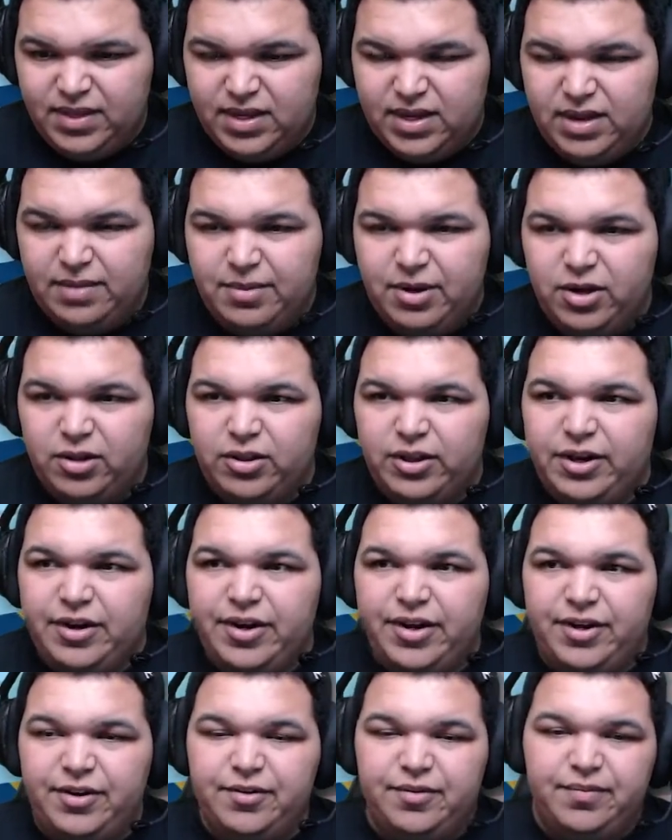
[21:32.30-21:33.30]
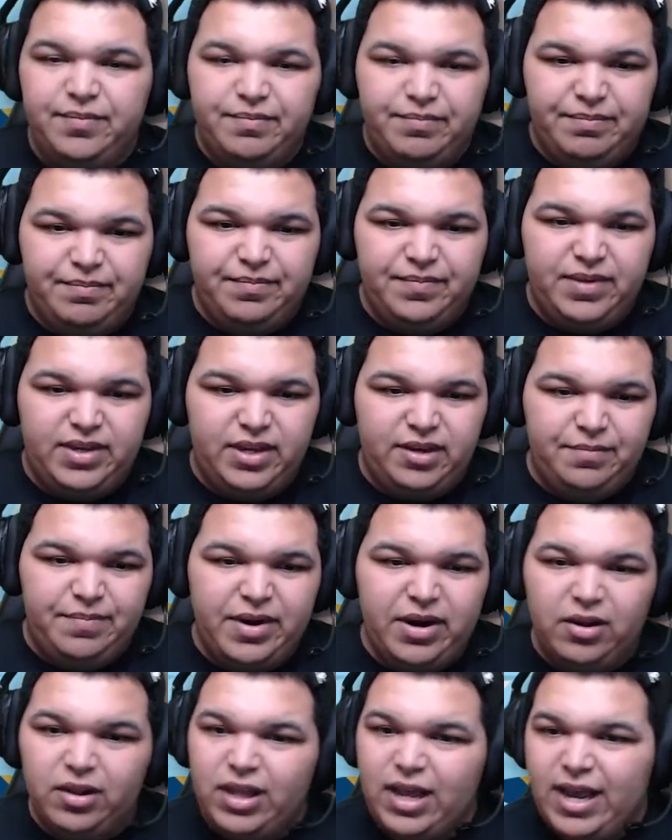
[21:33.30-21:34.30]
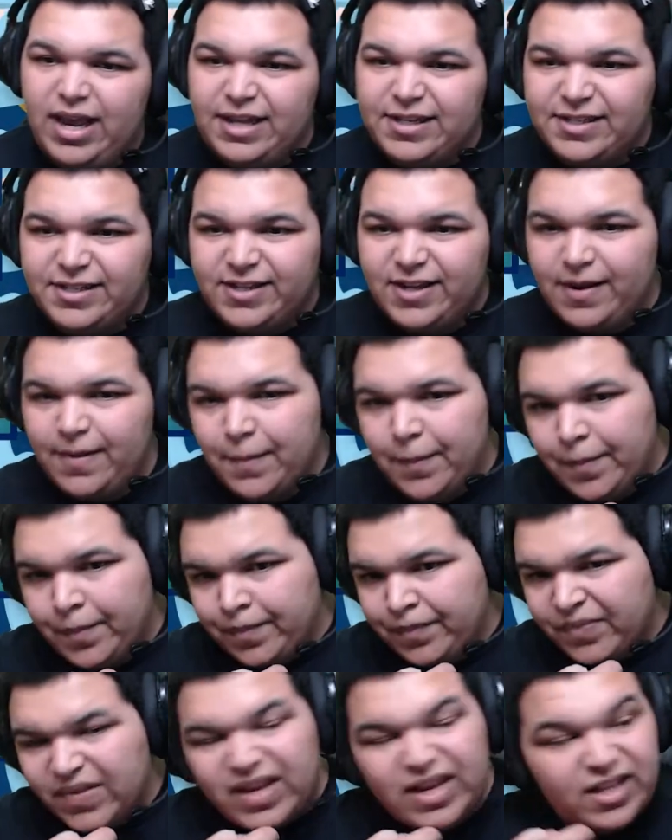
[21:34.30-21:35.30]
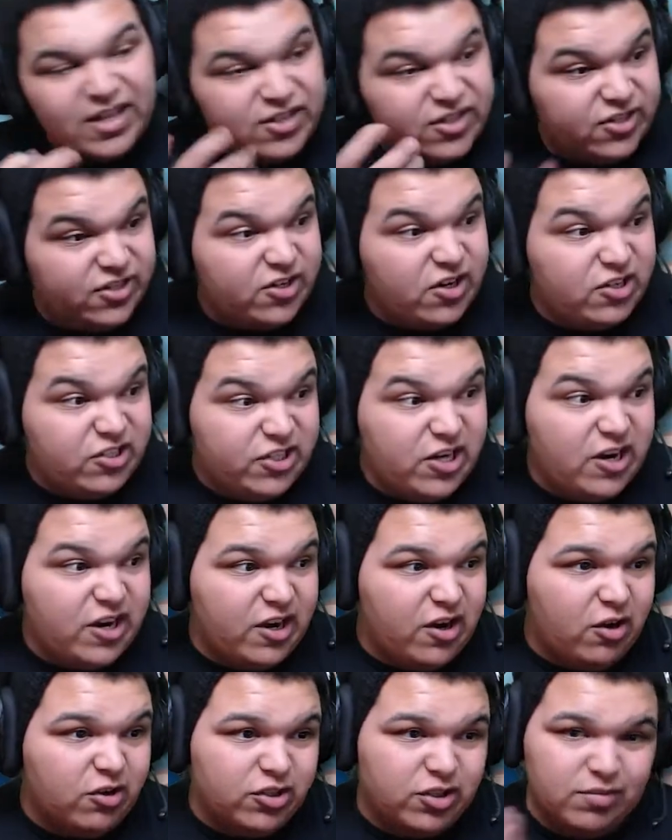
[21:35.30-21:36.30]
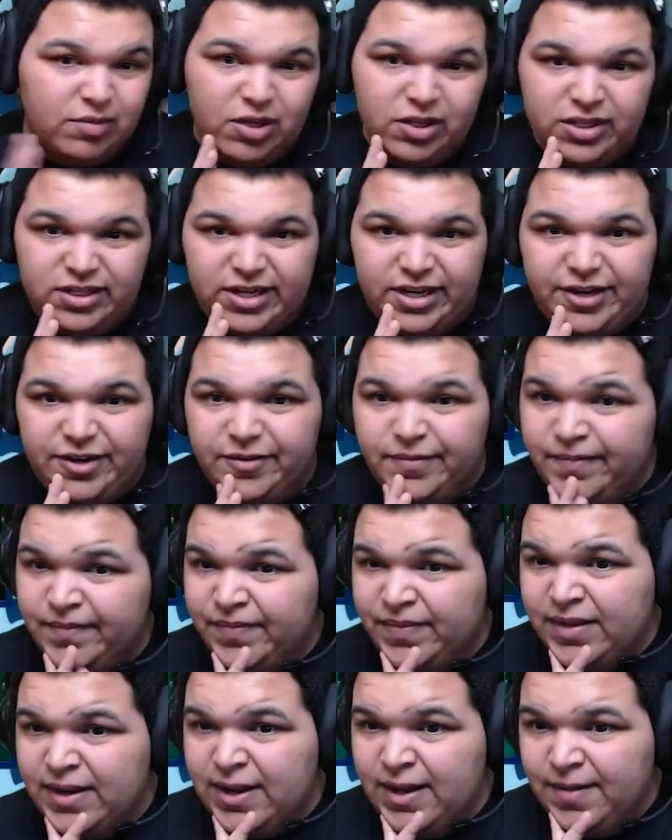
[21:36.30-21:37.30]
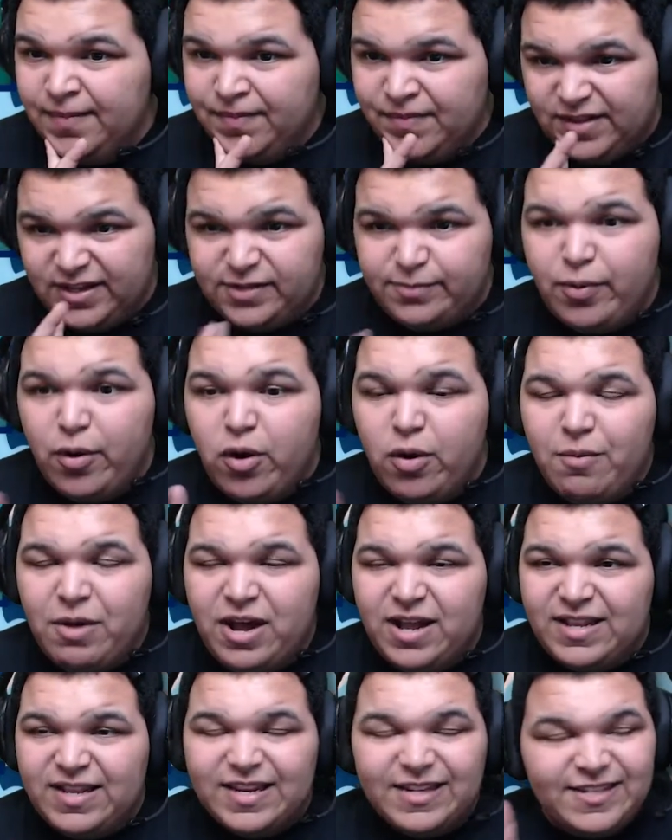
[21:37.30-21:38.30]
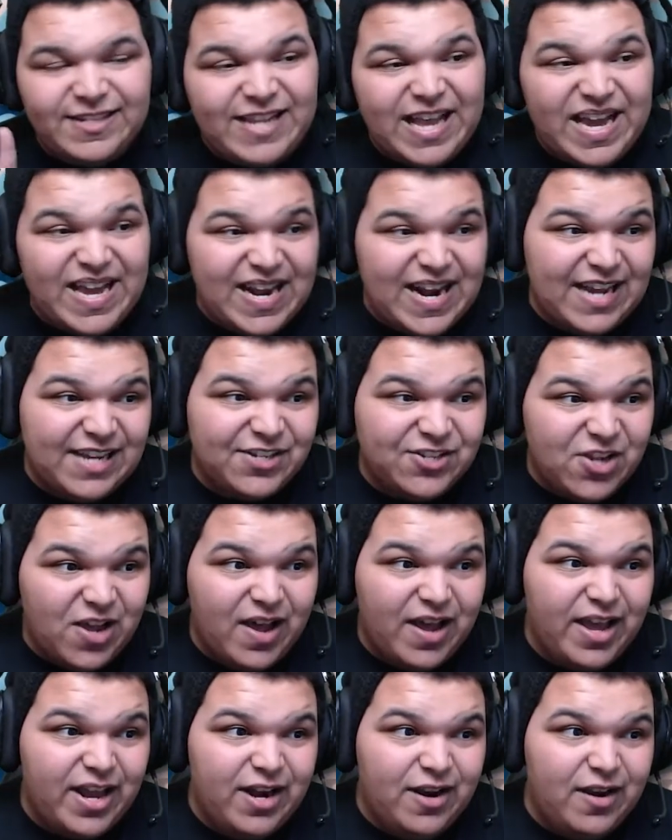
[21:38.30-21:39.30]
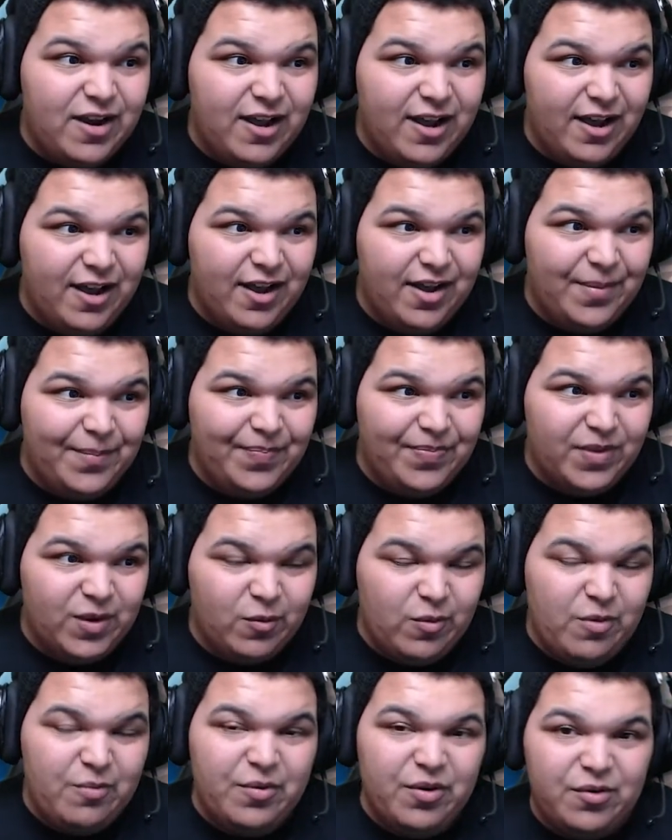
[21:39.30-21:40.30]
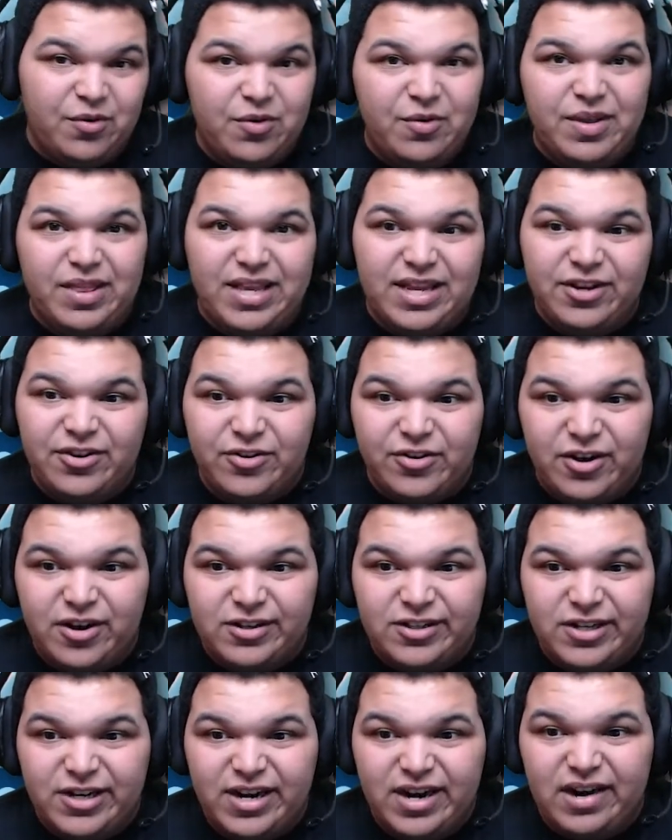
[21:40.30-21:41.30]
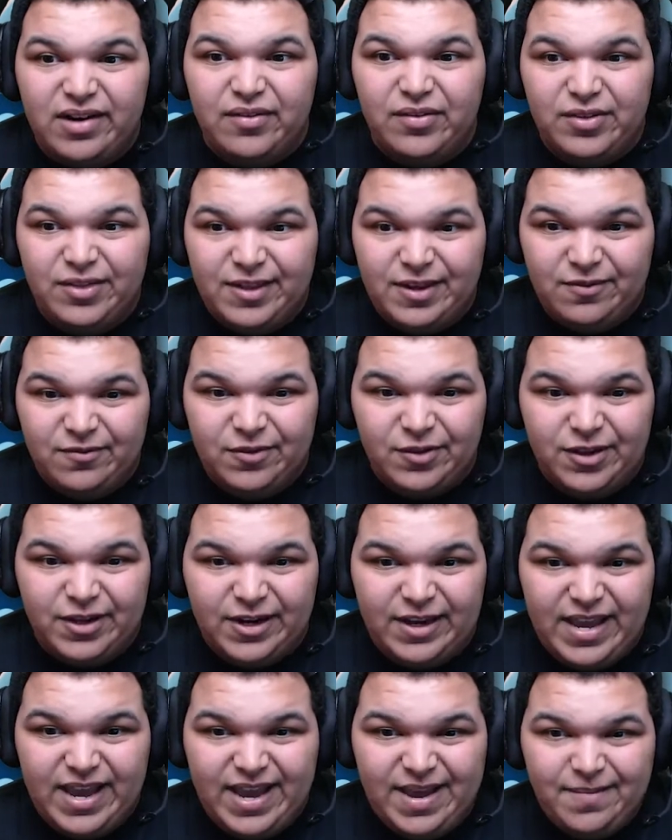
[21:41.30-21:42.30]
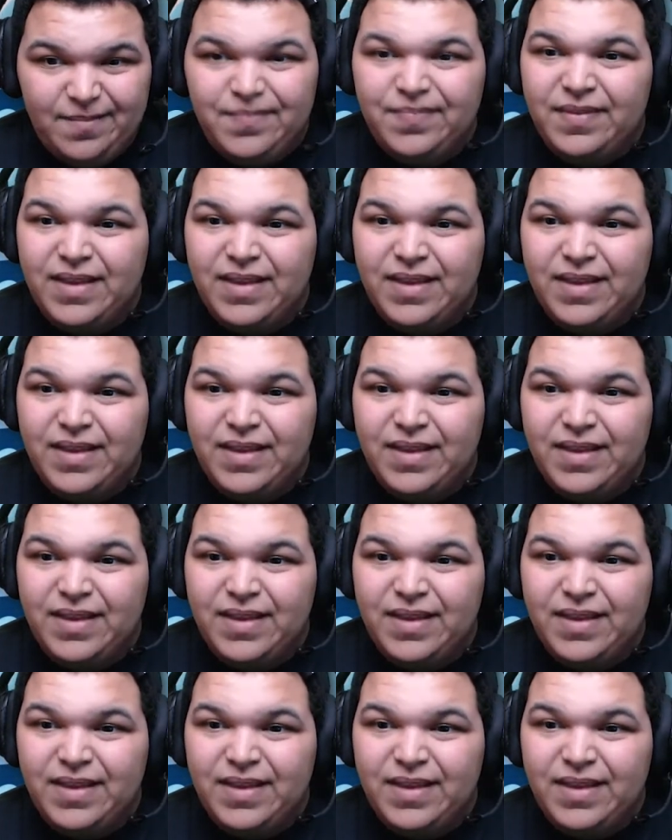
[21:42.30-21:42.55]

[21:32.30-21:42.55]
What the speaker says: I'm gonna glare at you. Get you paralyzed, and then just start chucking Ultra Balls at you. This Pokemon, the second I saw it, when we were doing the introduction and everything for the game,